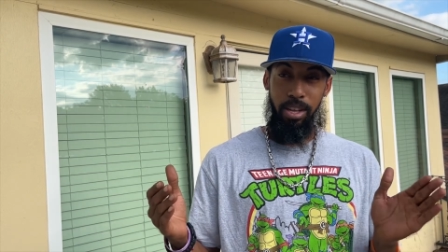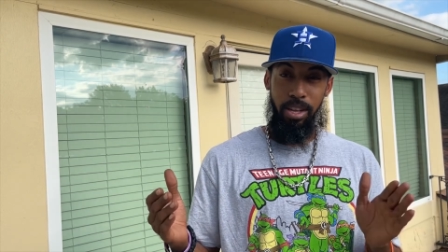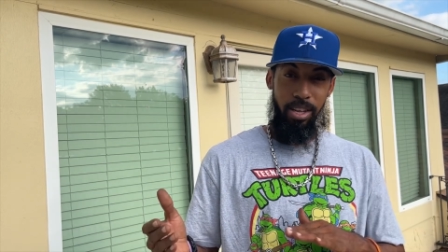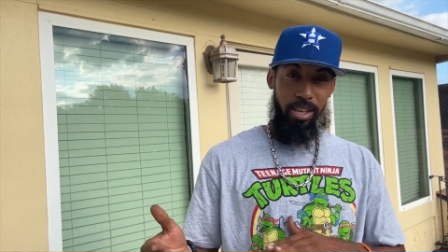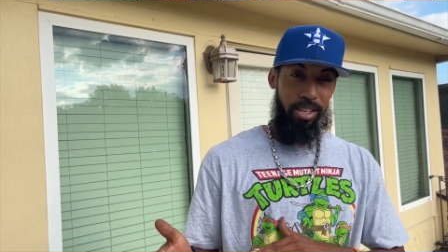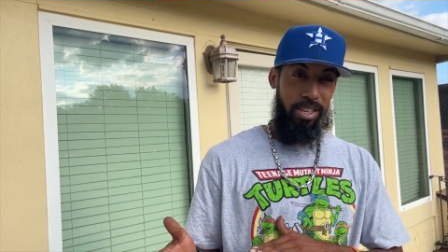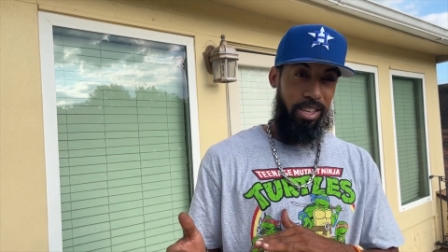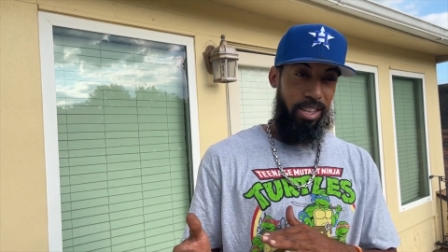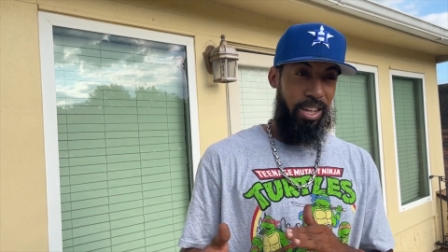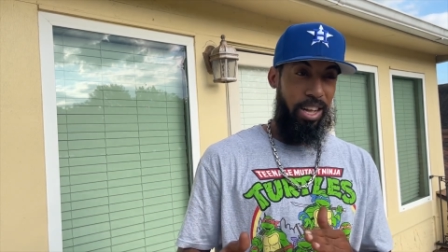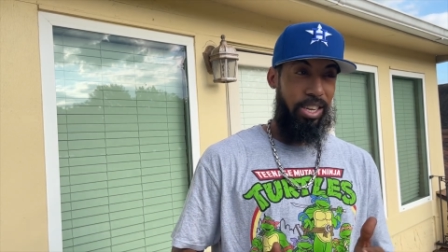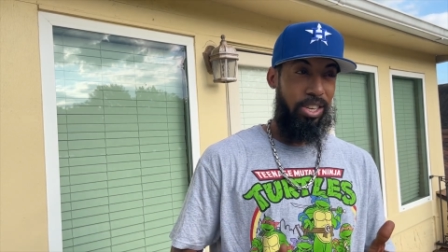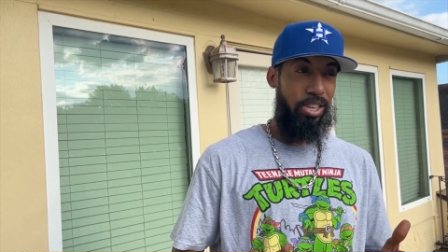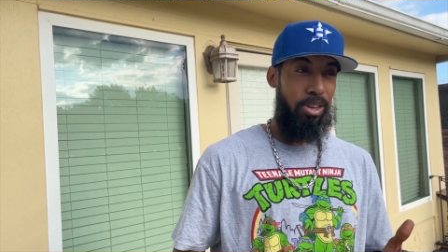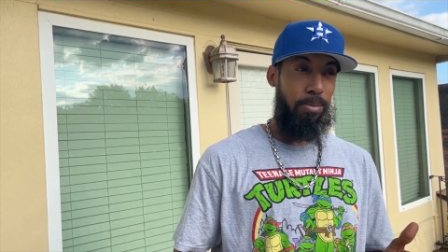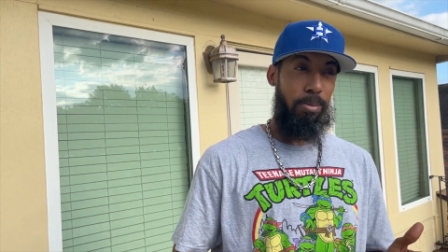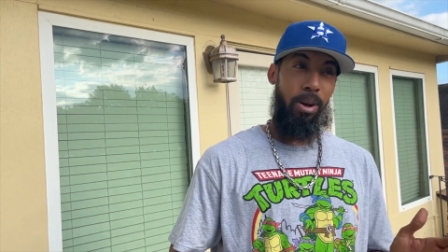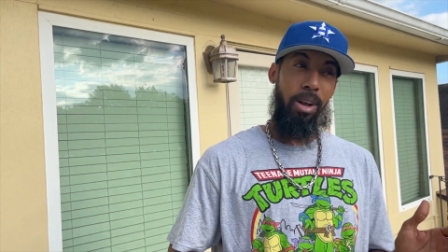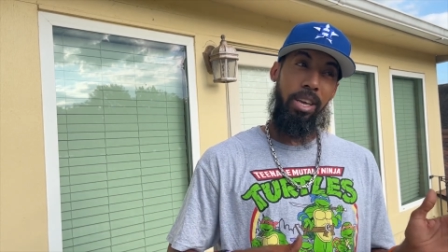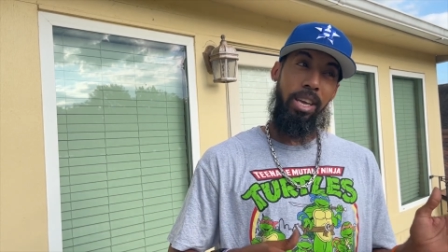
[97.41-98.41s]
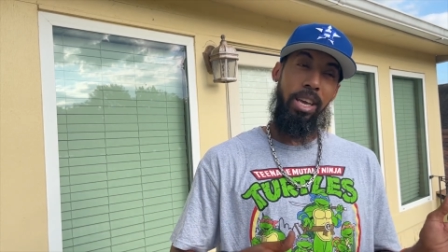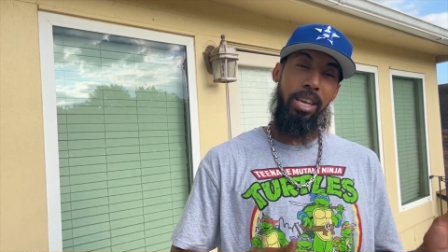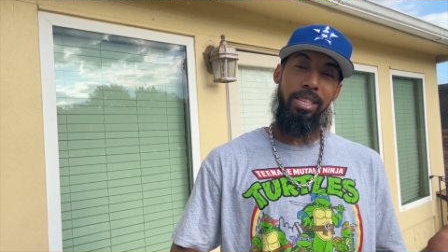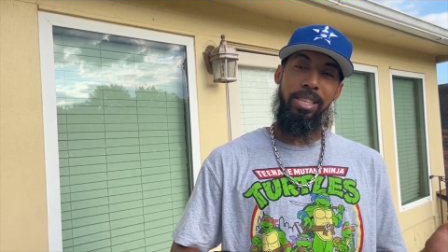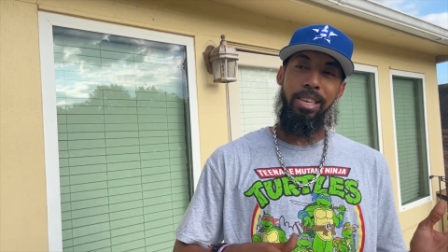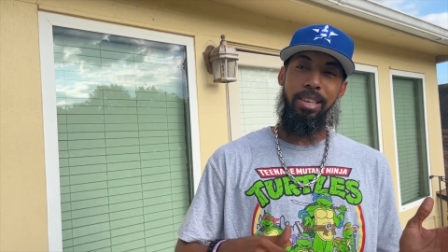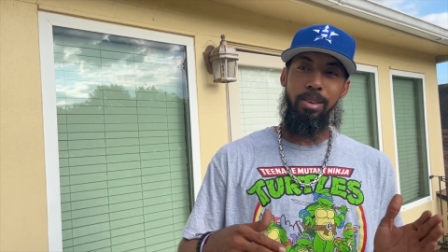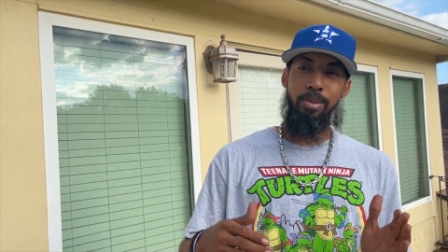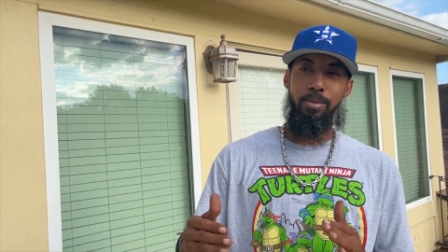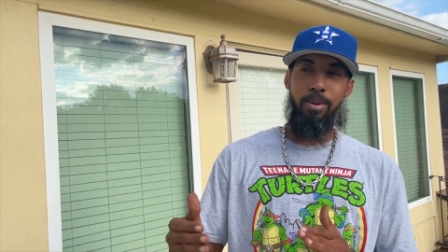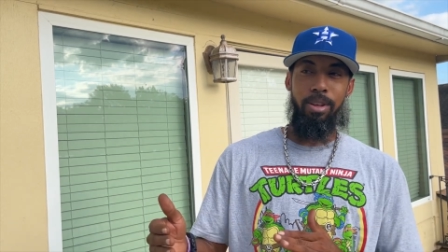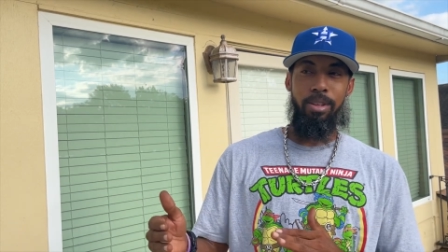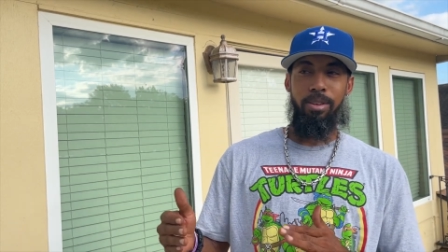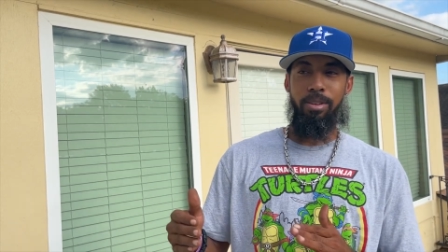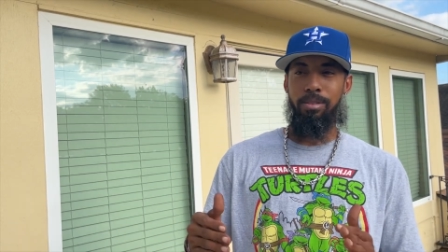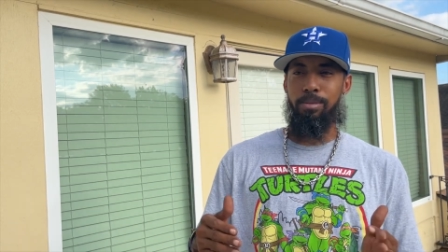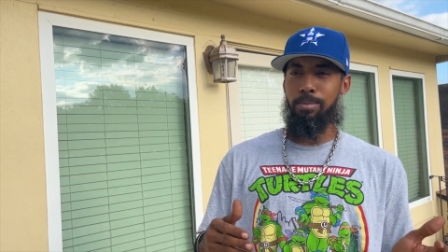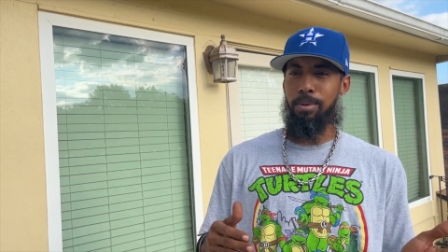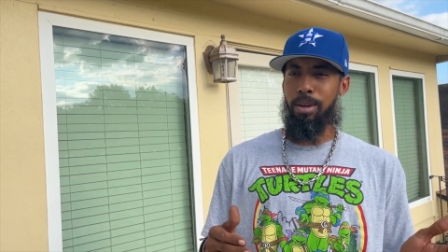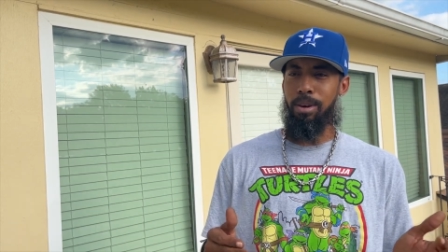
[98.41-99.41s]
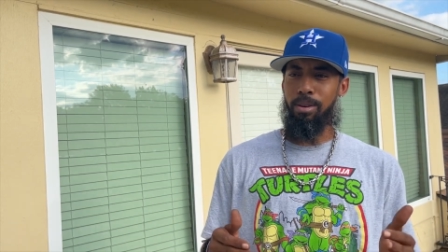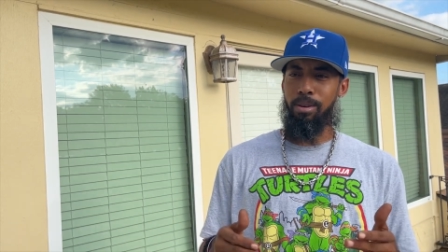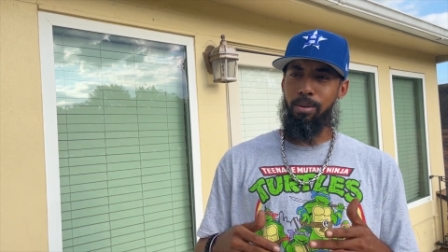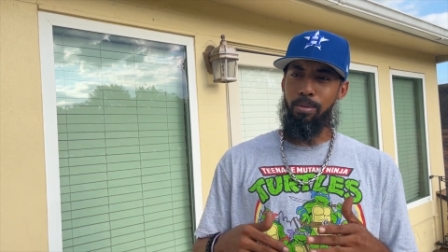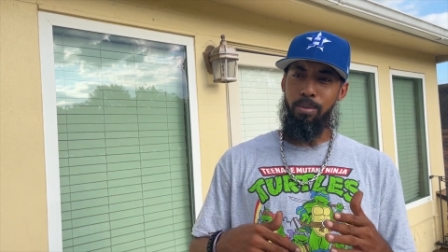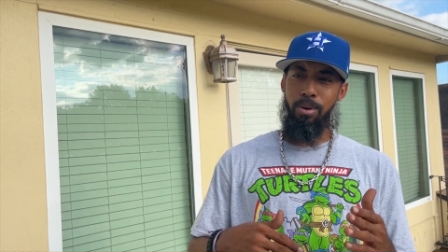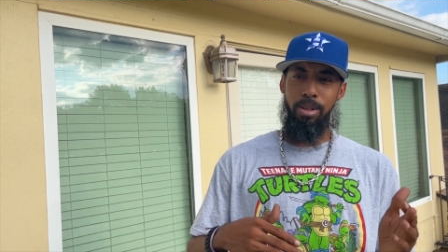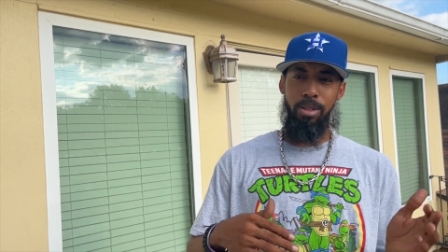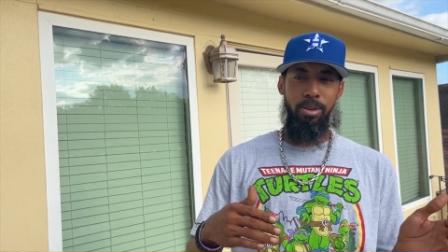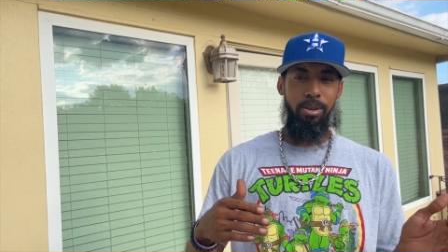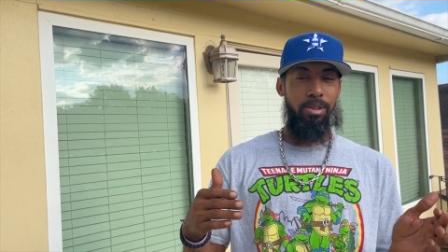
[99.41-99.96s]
It's a lot cheaper. I can't tell you whether it's better or whether